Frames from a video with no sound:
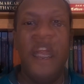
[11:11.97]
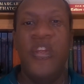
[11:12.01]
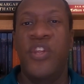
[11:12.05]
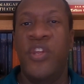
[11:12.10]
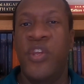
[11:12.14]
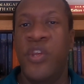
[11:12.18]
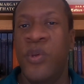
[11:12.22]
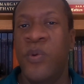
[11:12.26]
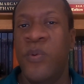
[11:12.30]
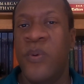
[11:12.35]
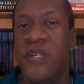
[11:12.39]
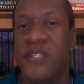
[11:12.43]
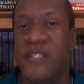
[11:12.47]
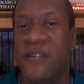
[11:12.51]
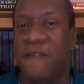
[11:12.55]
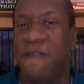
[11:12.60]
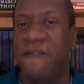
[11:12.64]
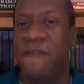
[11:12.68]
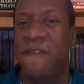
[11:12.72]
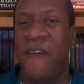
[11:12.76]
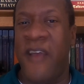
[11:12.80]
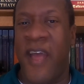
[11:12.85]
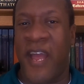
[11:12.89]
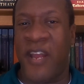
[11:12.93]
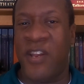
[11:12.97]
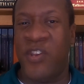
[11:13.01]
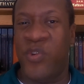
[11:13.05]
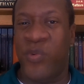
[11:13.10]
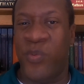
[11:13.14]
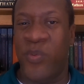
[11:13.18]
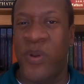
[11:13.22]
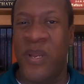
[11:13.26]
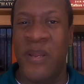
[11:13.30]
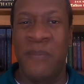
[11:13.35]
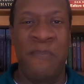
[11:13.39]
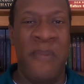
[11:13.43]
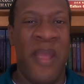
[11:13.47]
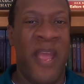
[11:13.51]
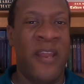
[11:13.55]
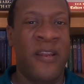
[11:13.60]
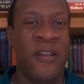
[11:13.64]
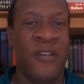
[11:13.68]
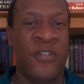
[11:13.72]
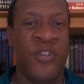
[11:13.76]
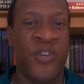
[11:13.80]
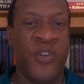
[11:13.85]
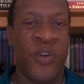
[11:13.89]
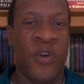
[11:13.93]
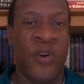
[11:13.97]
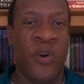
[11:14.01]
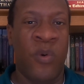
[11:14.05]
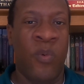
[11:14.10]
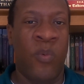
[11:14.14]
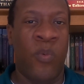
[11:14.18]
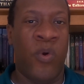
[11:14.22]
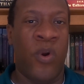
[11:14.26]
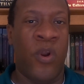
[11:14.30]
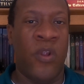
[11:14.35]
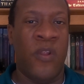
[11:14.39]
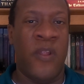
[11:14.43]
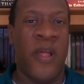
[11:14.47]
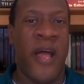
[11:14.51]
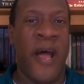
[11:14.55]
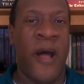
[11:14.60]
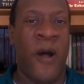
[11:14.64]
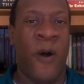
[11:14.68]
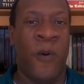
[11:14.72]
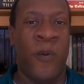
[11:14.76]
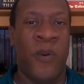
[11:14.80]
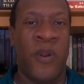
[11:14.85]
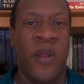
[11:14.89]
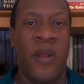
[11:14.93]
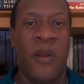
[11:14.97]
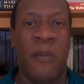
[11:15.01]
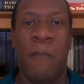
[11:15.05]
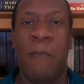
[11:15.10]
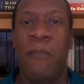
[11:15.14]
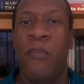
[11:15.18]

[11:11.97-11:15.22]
You as a factory manager were allowed